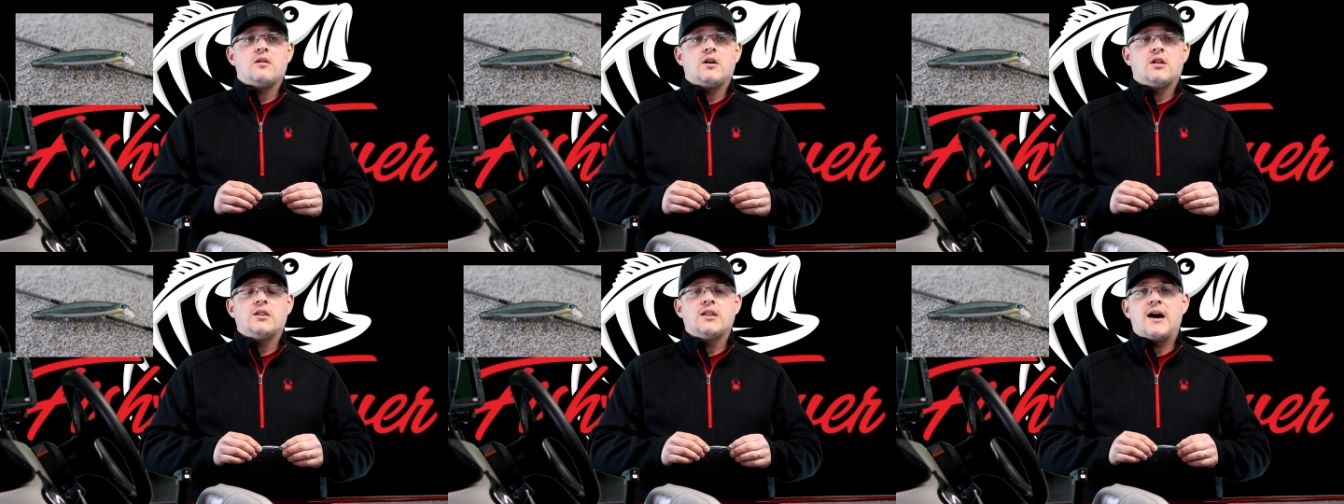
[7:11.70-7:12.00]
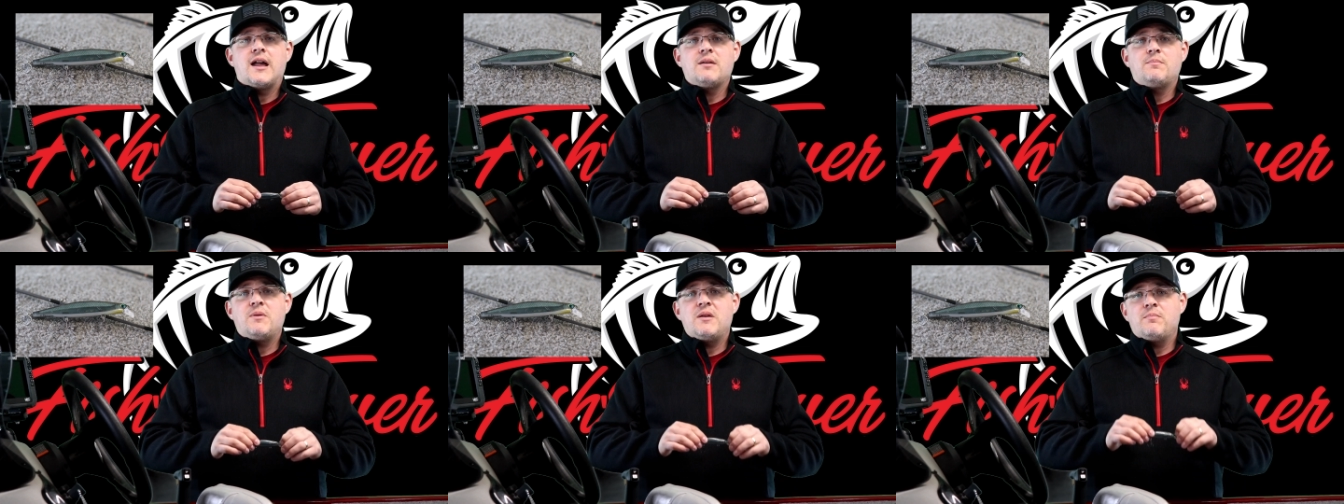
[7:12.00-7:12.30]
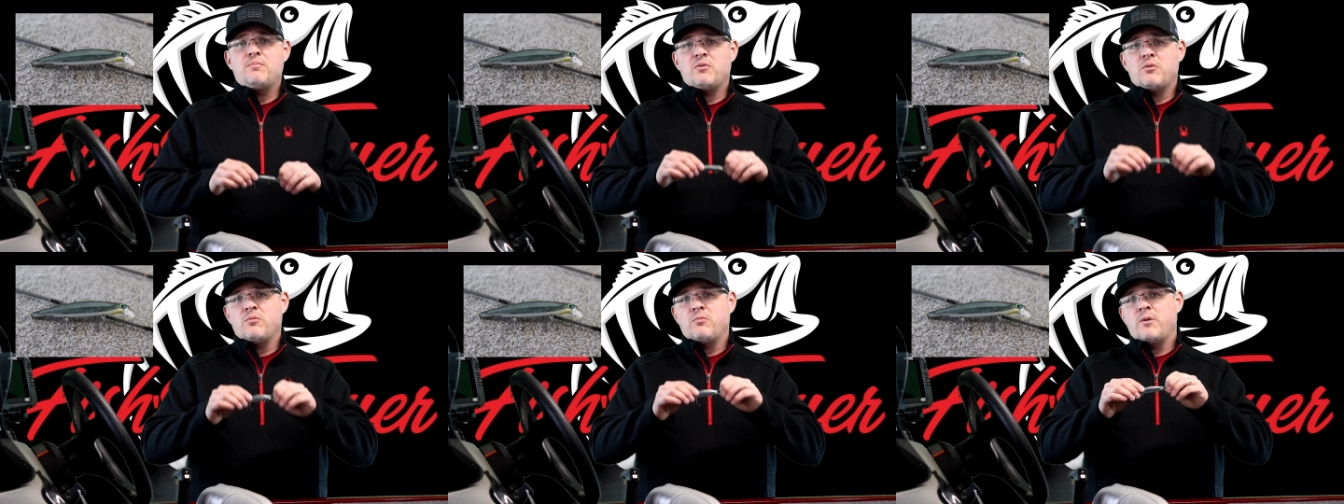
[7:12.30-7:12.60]
A lot of
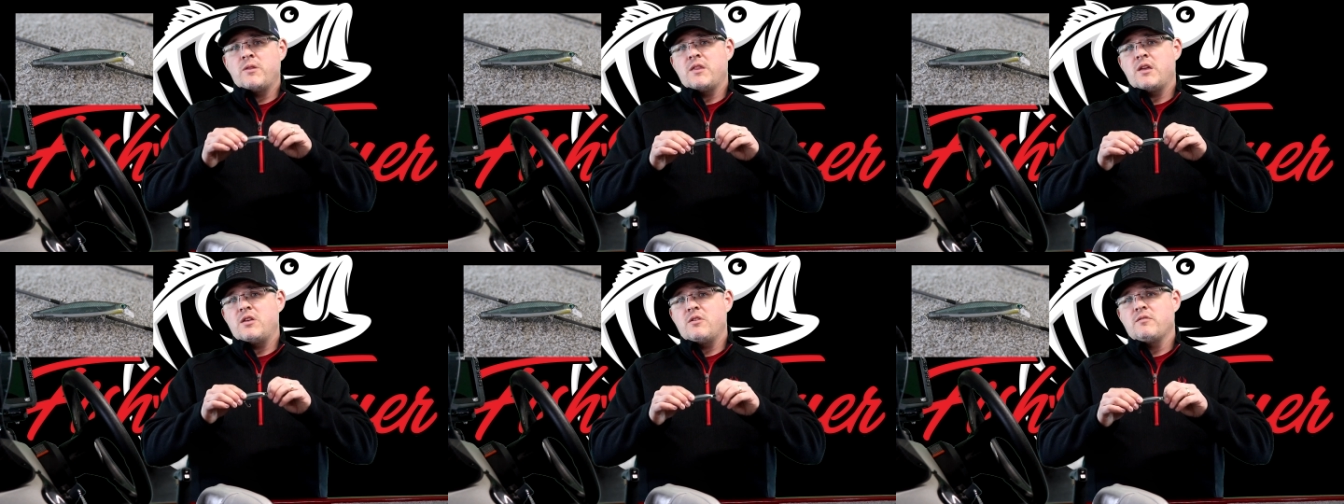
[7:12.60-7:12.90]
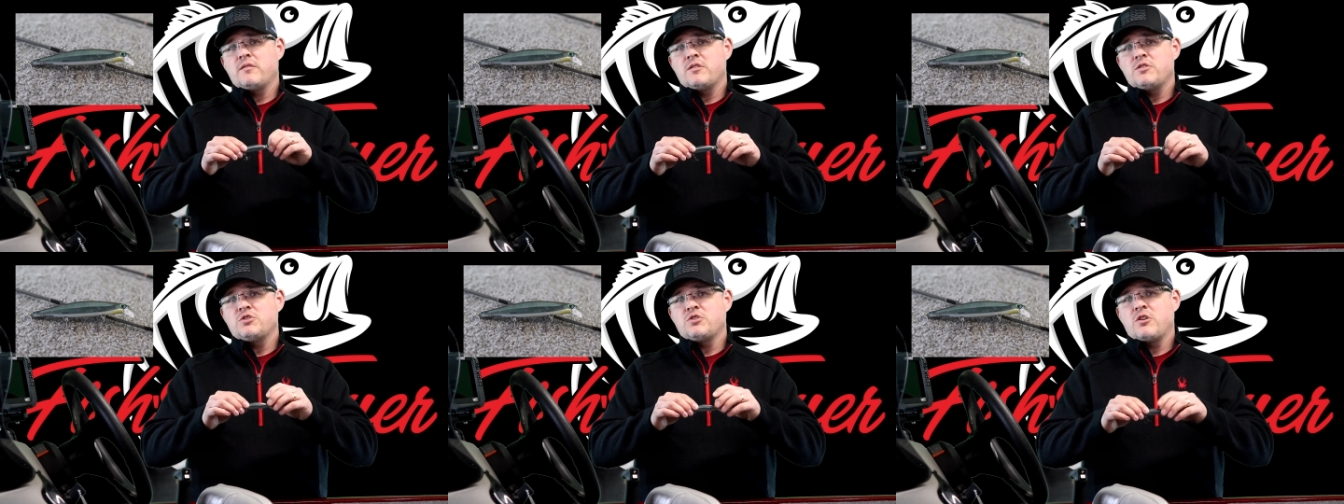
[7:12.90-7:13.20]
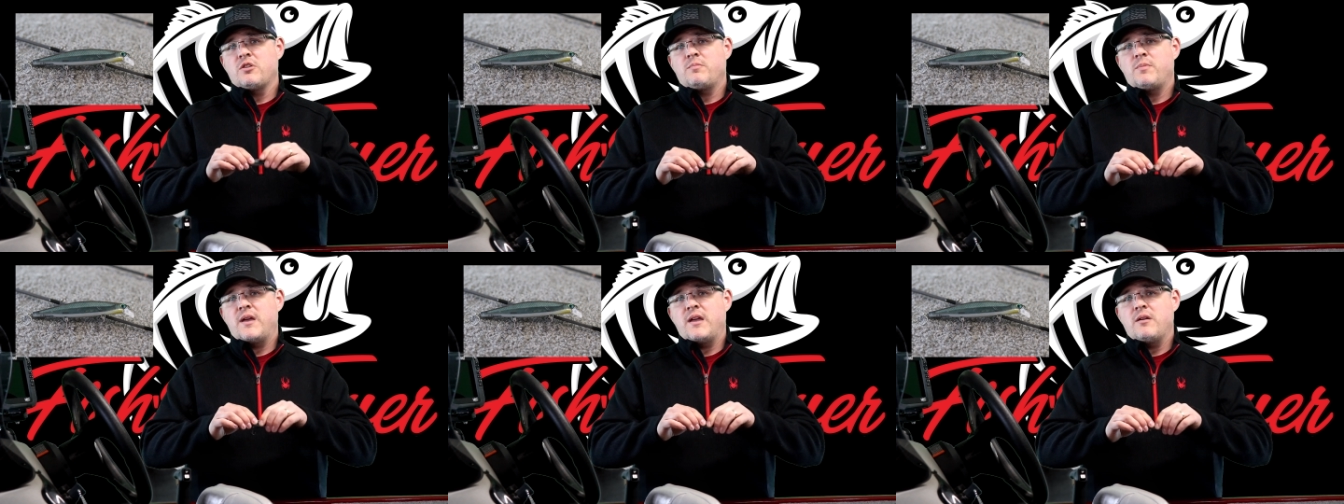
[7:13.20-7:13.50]
people, when they use a
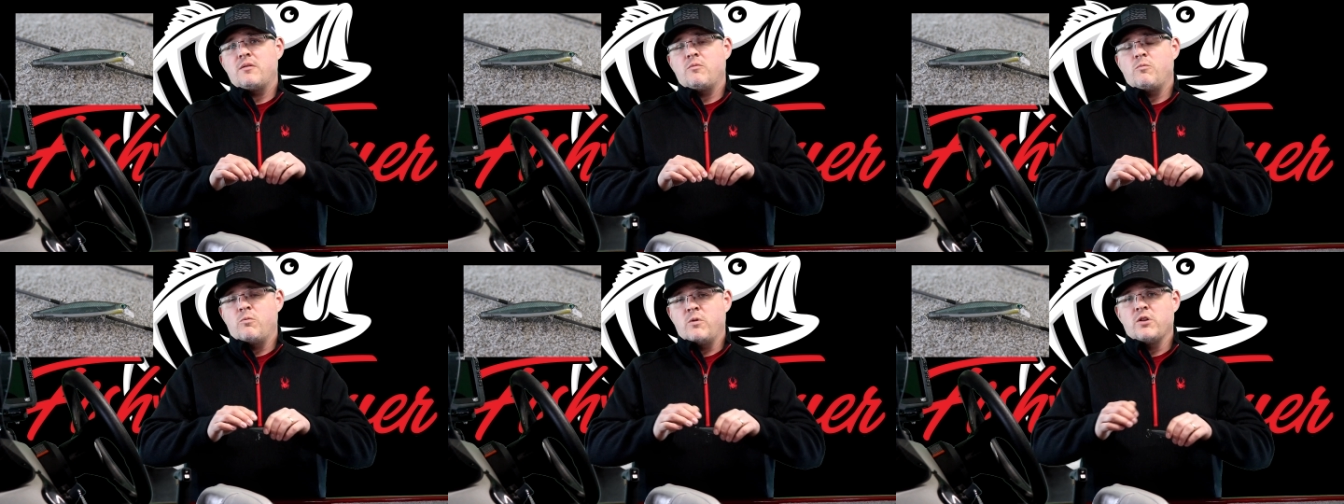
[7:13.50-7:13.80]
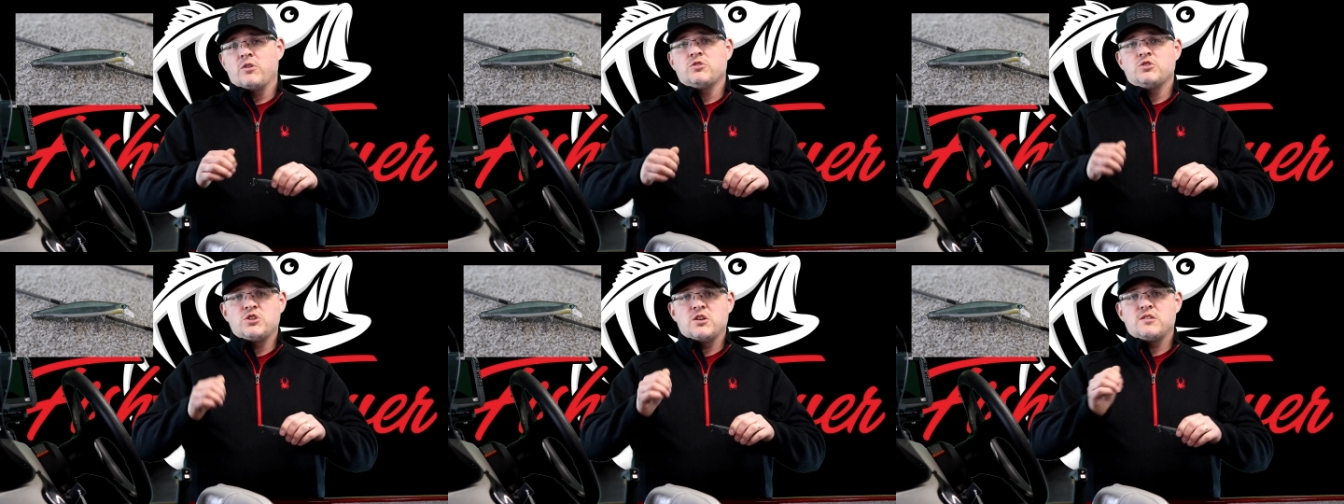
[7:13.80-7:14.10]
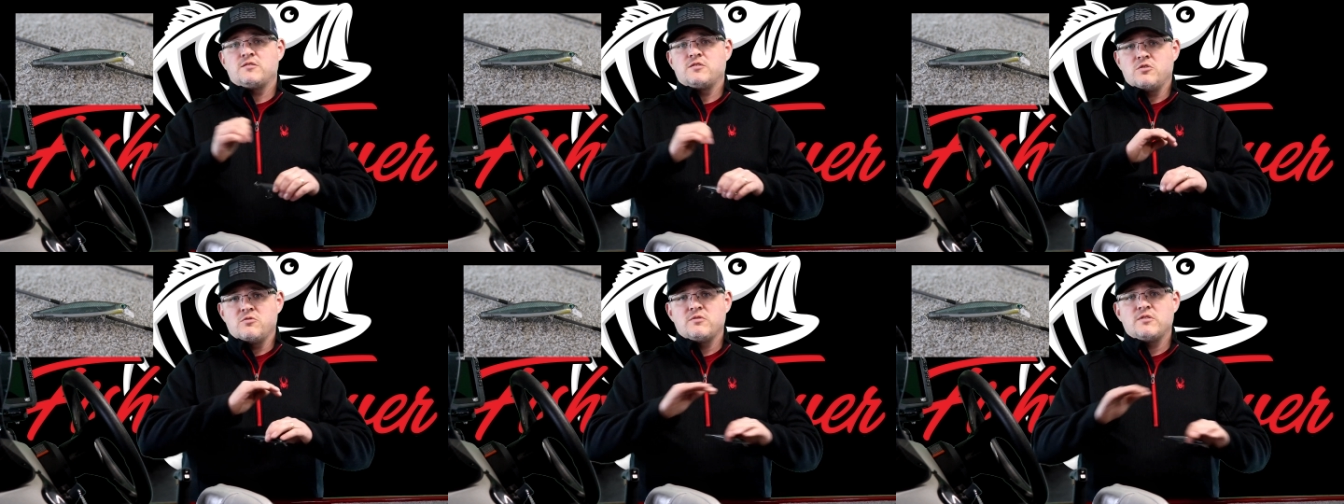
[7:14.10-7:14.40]
jerkbait, will
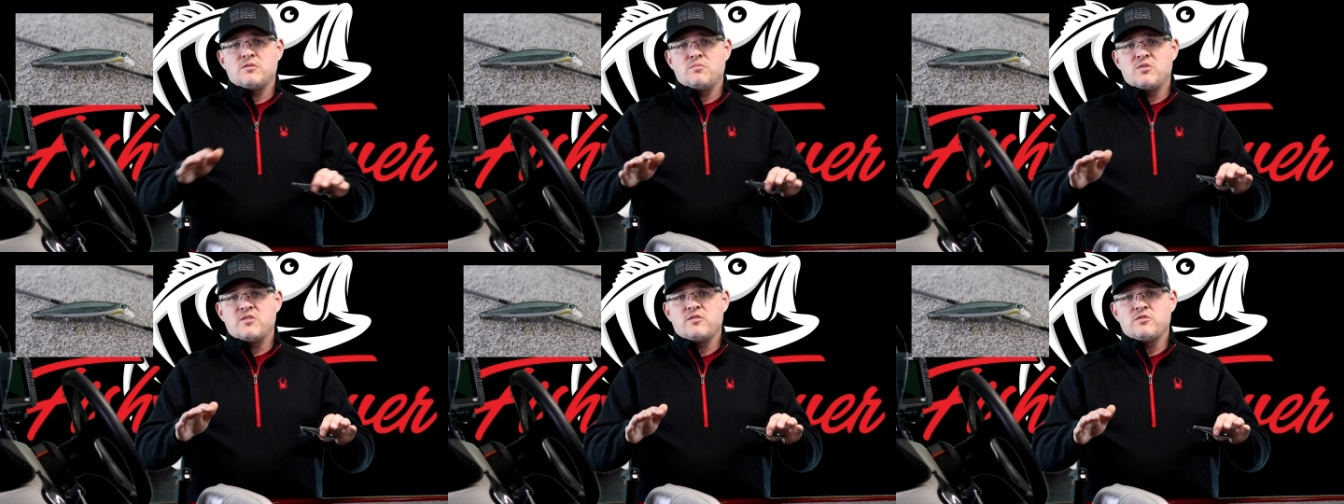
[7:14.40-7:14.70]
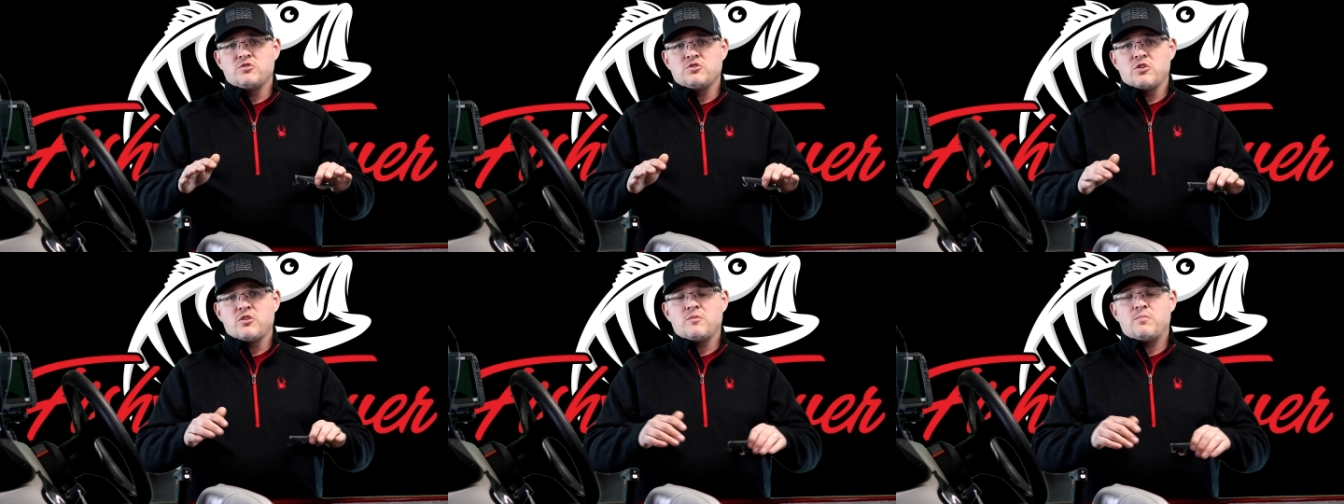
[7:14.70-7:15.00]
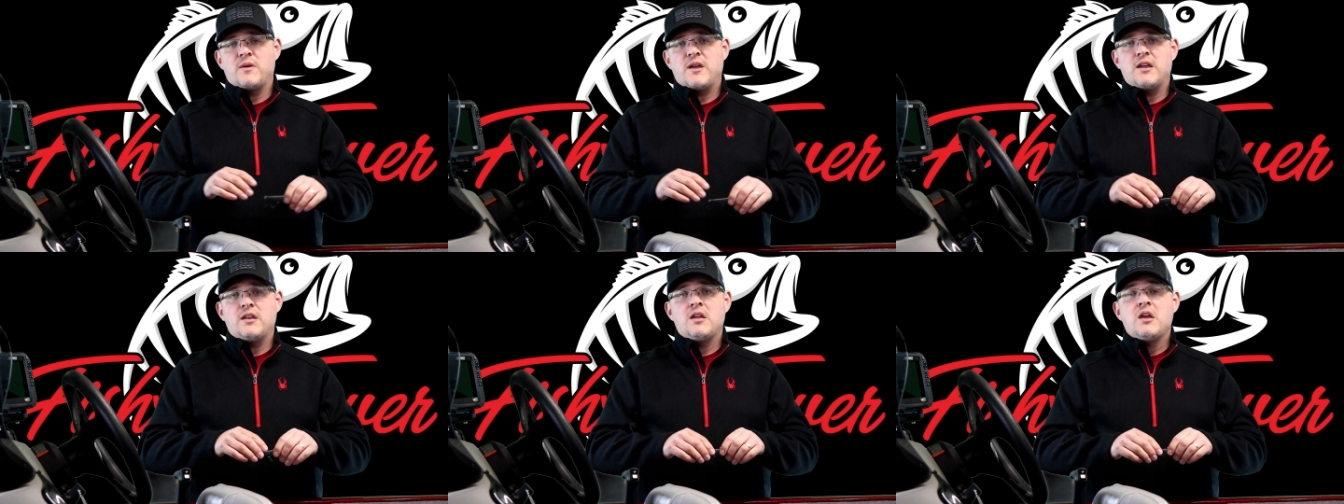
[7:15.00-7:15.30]
just use them as a
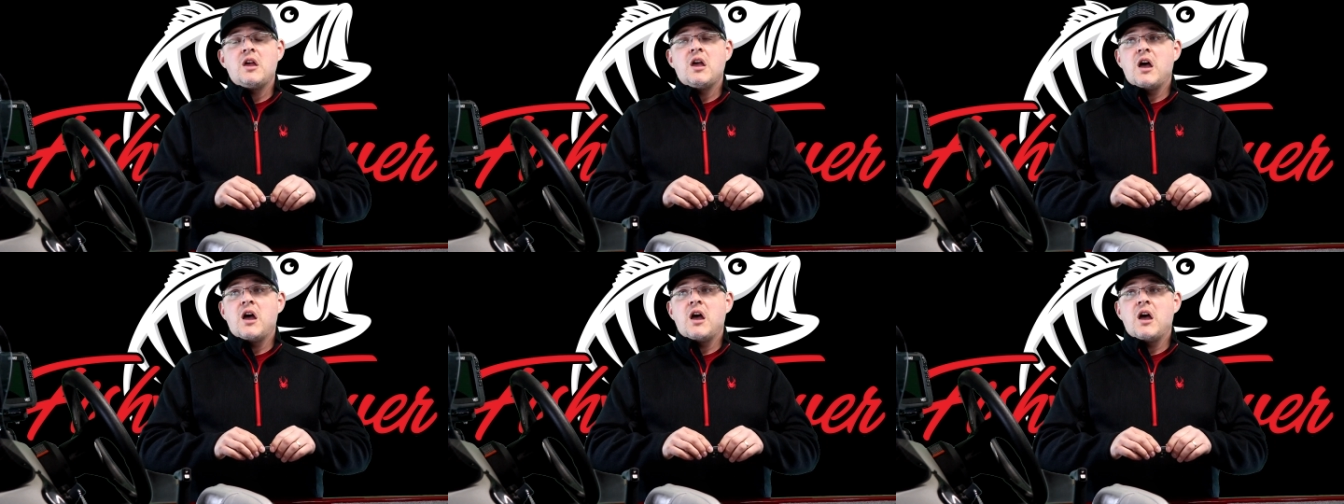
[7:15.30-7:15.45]
jerkbait.